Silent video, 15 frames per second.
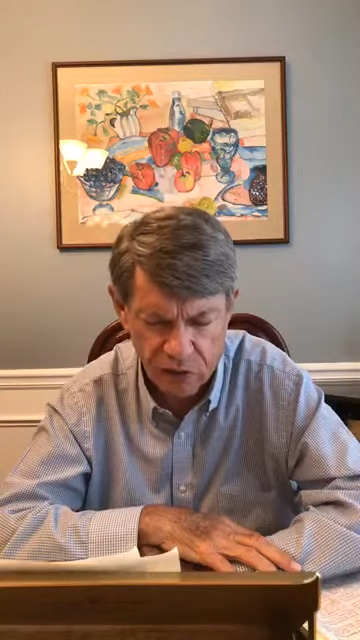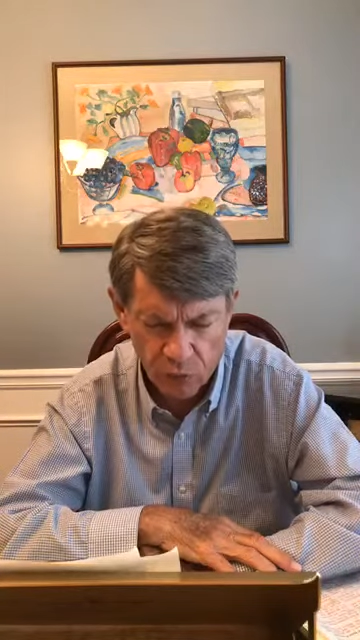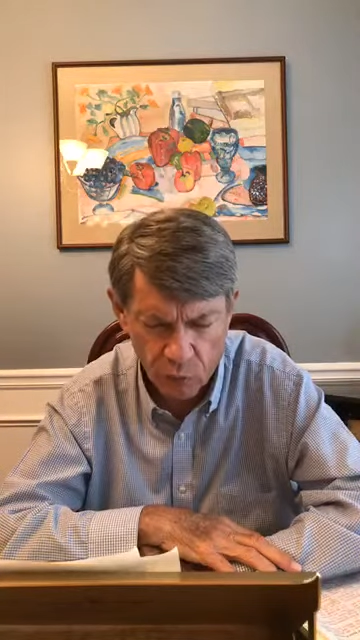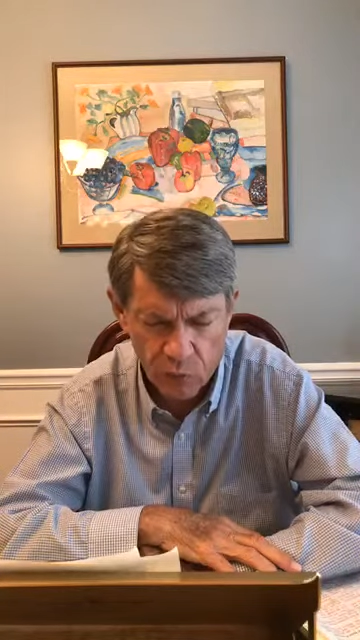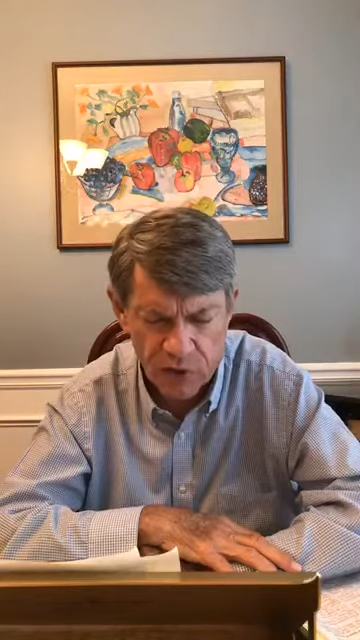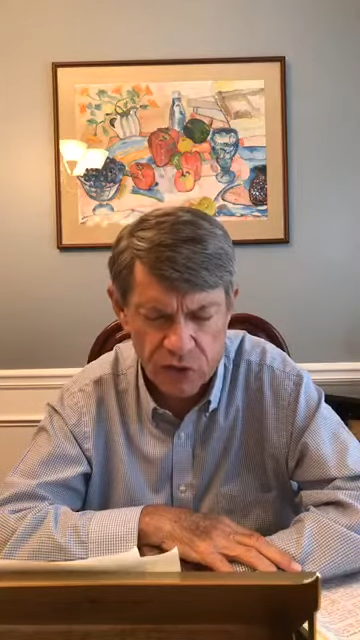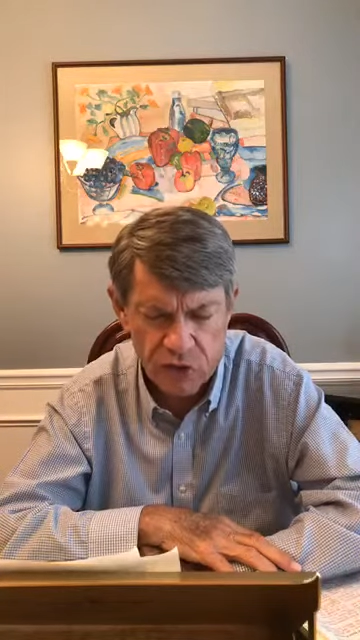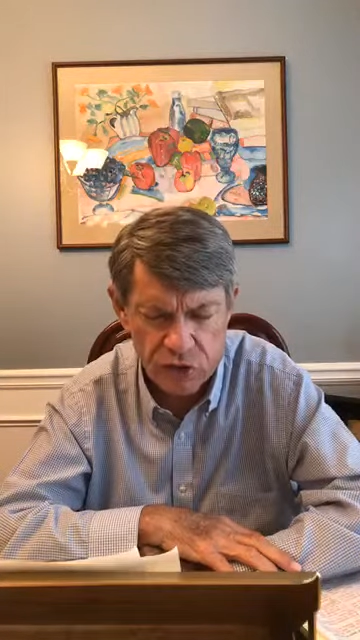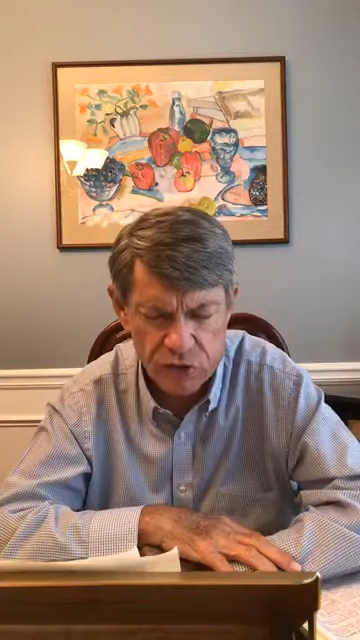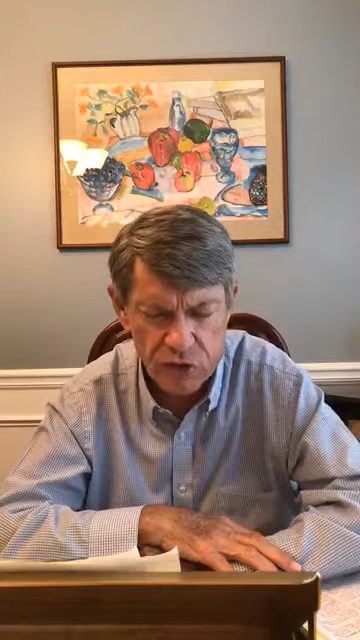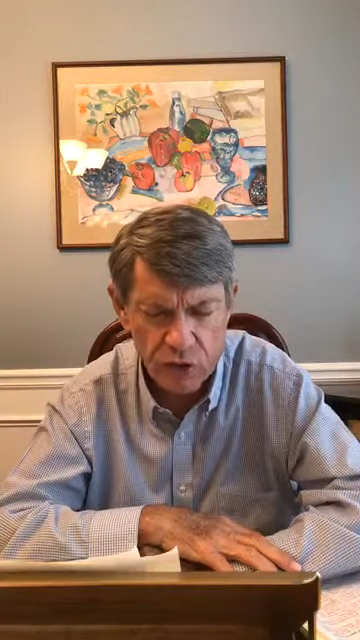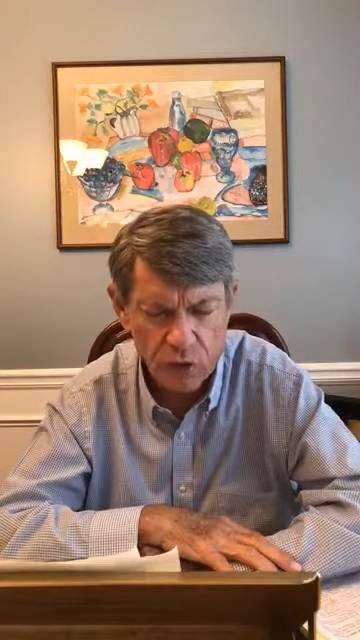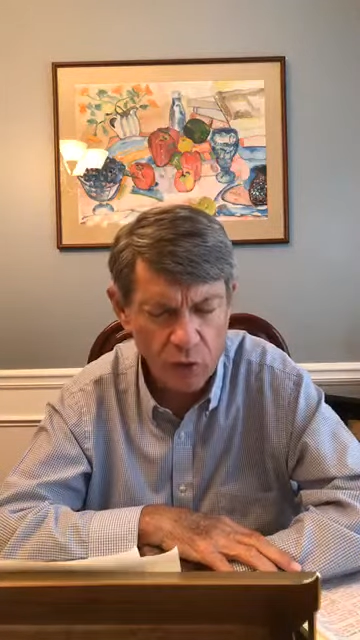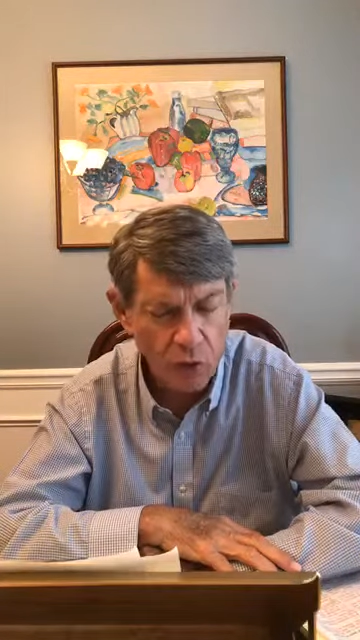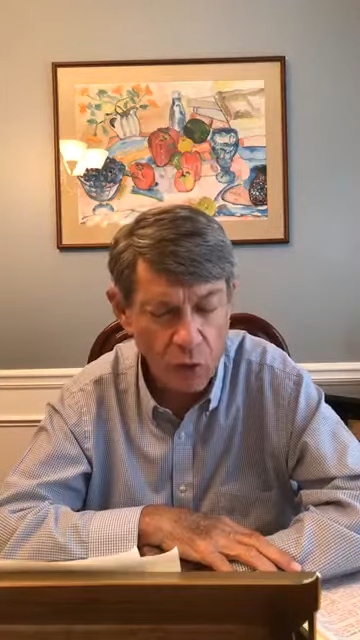And we just
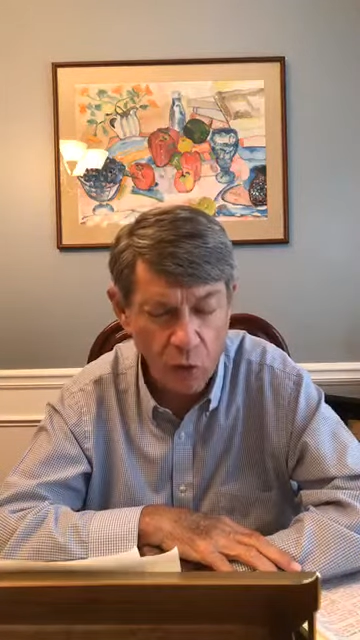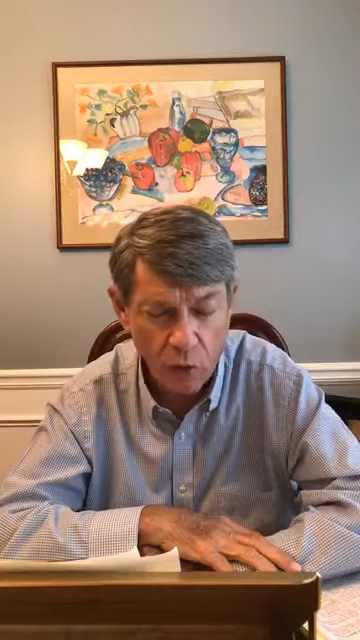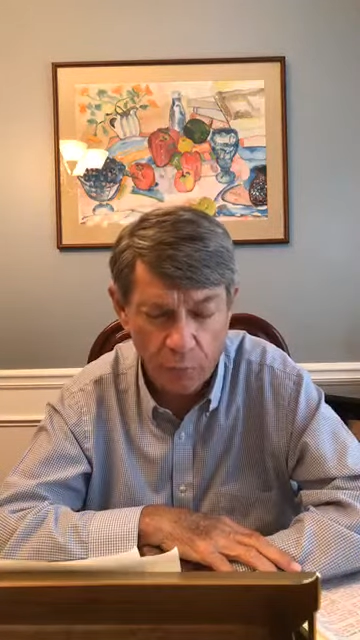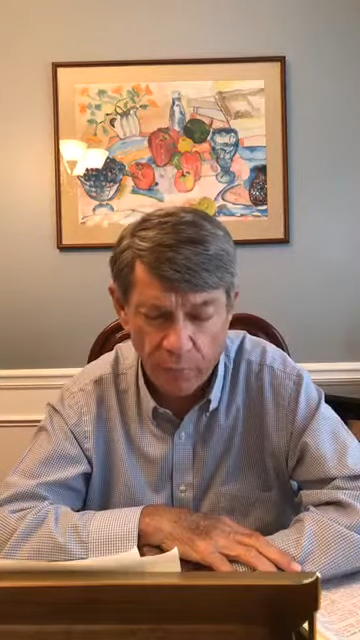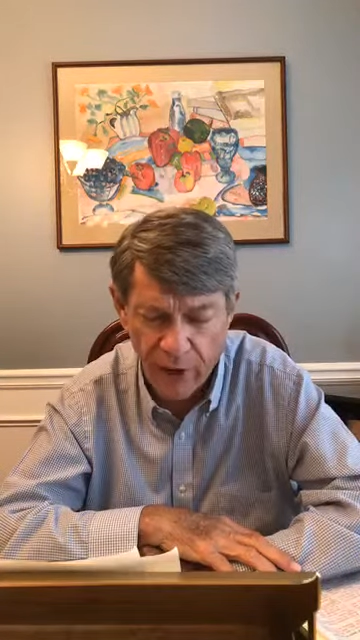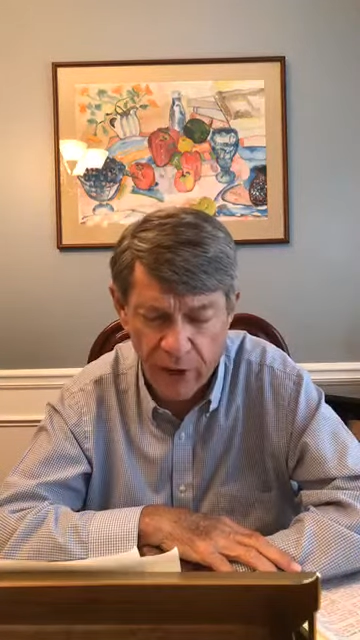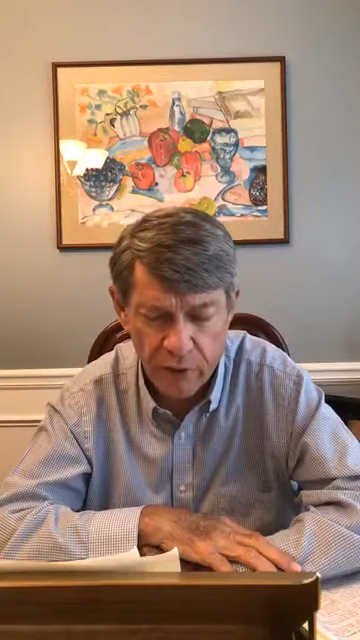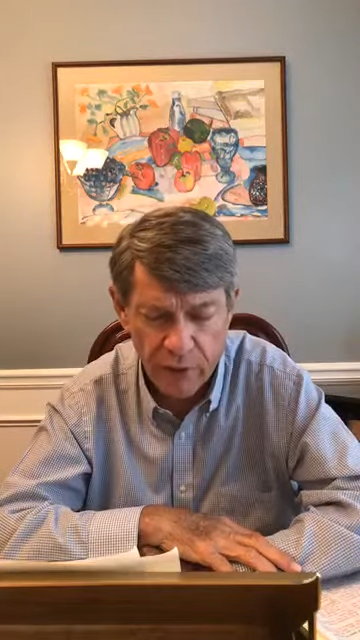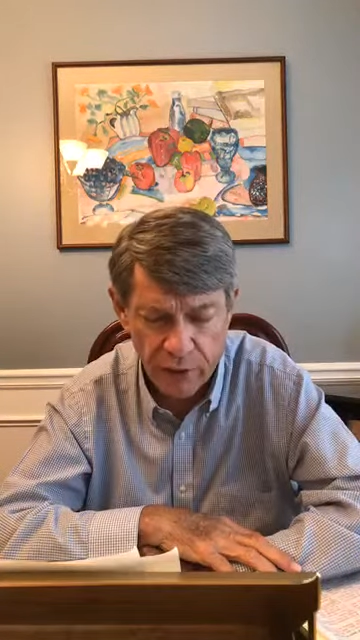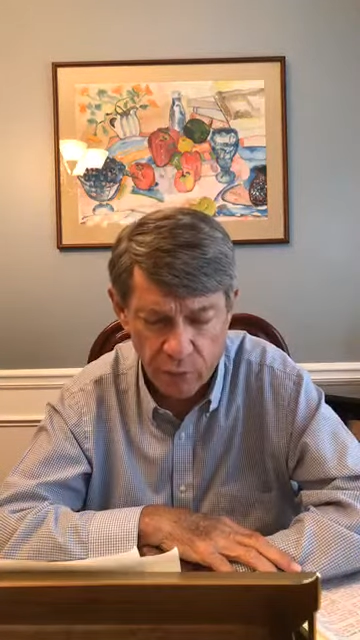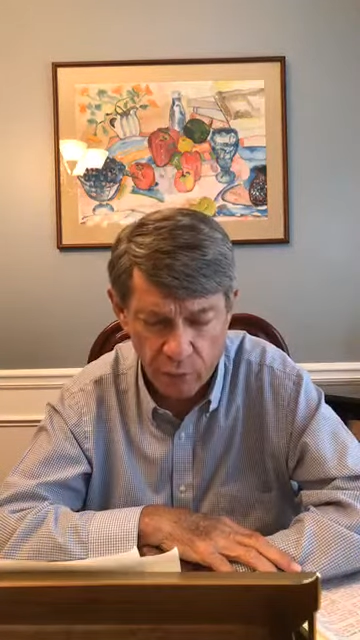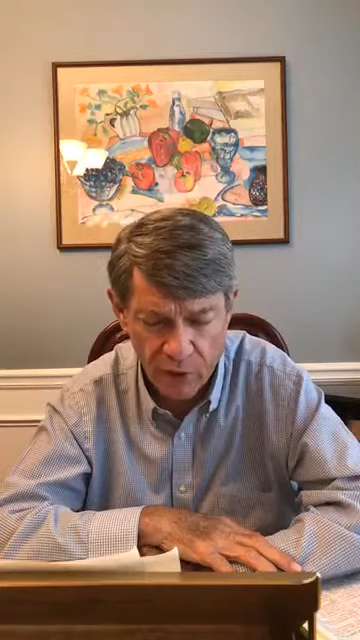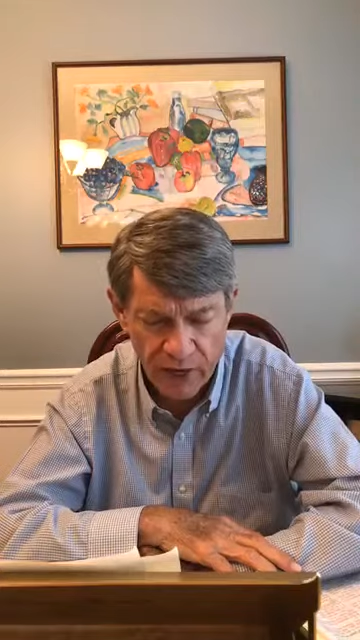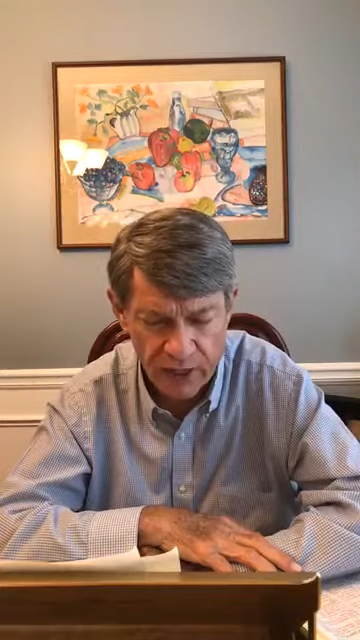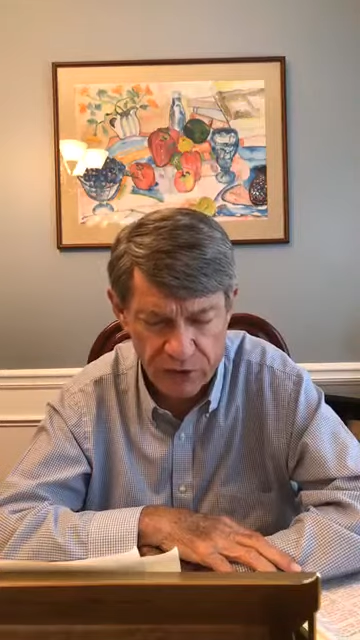are bearing
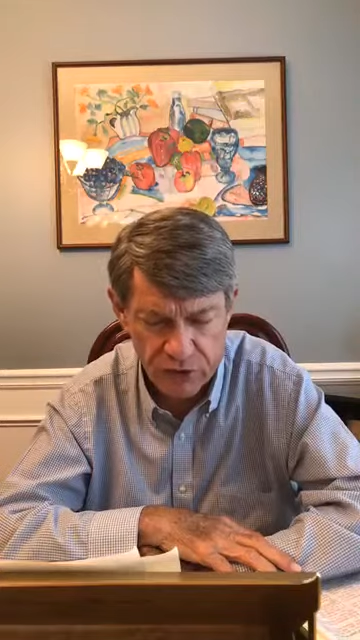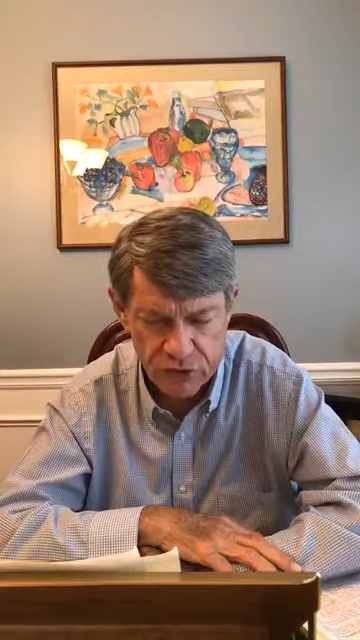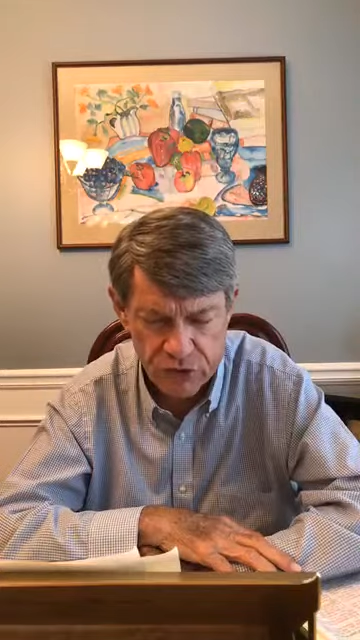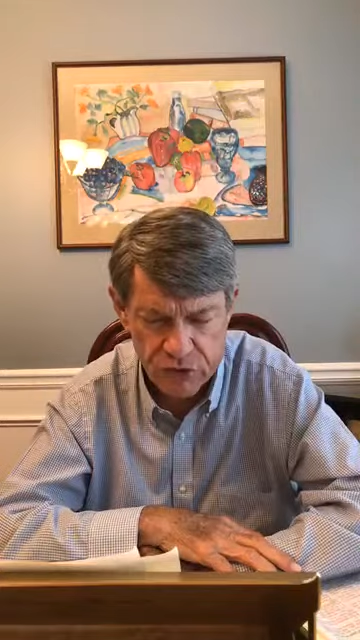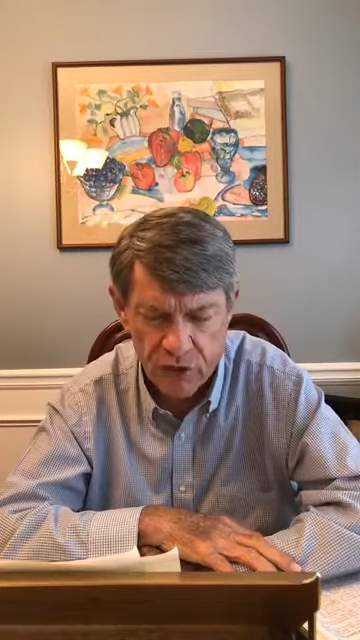branches,